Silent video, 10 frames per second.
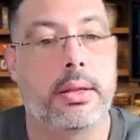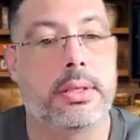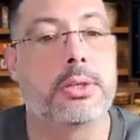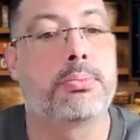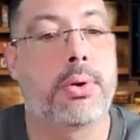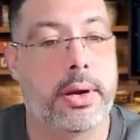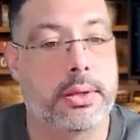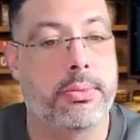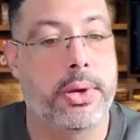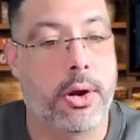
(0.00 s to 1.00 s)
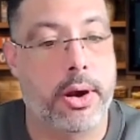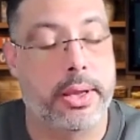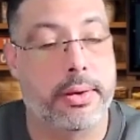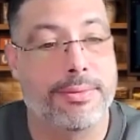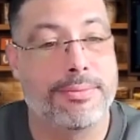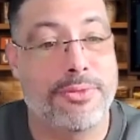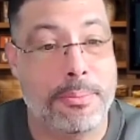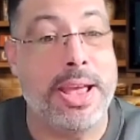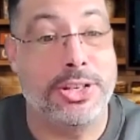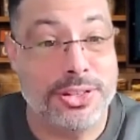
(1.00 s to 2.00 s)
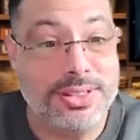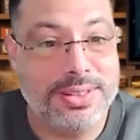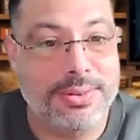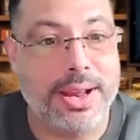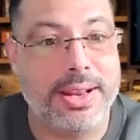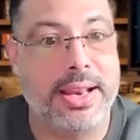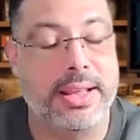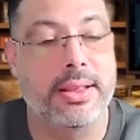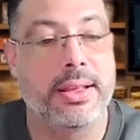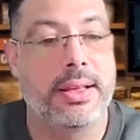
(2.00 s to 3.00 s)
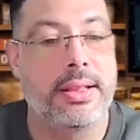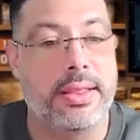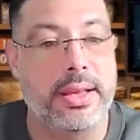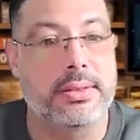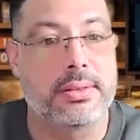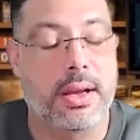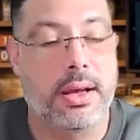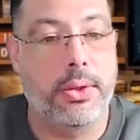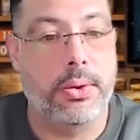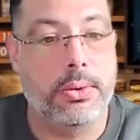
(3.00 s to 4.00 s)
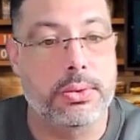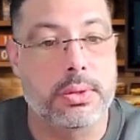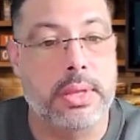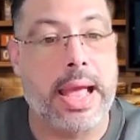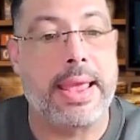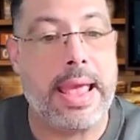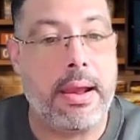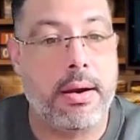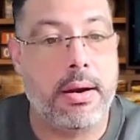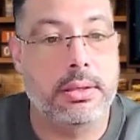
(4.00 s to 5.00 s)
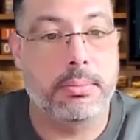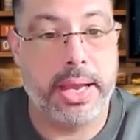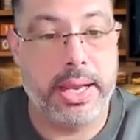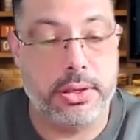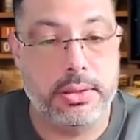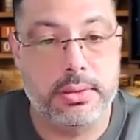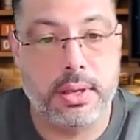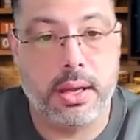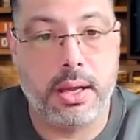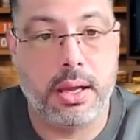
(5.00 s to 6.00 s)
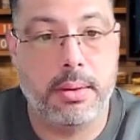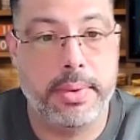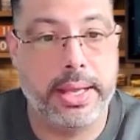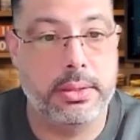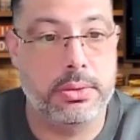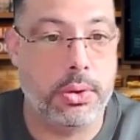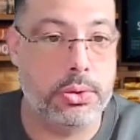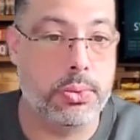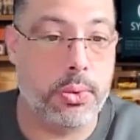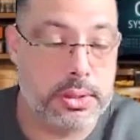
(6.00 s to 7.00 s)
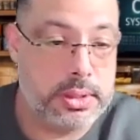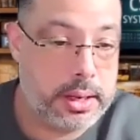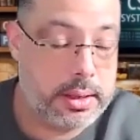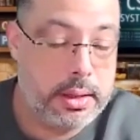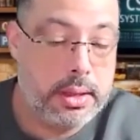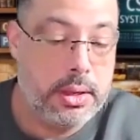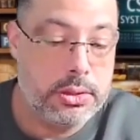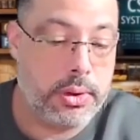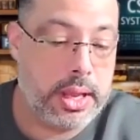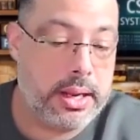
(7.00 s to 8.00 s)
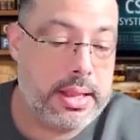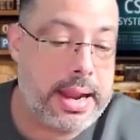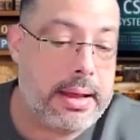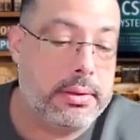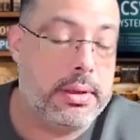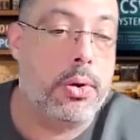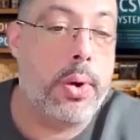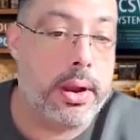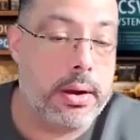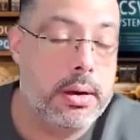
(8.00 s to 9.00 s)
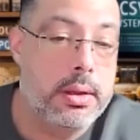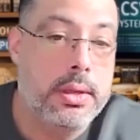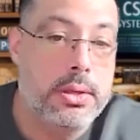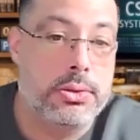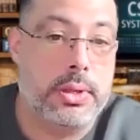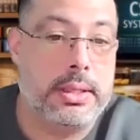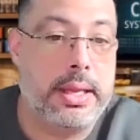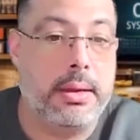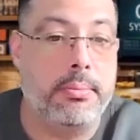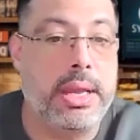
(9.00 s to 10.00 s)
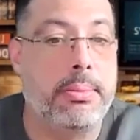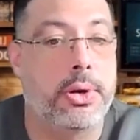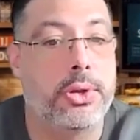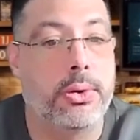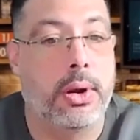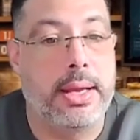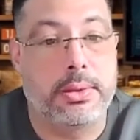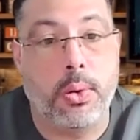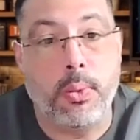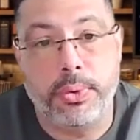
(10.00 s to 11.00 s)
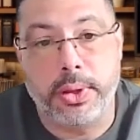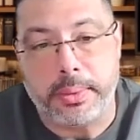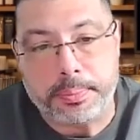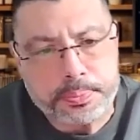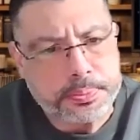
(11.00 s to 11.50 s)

This product regarding for patients, right? Getting things, those that care to patients and to those who are sick. So getting that out there quicker so that they can be able to utilize it, hopefully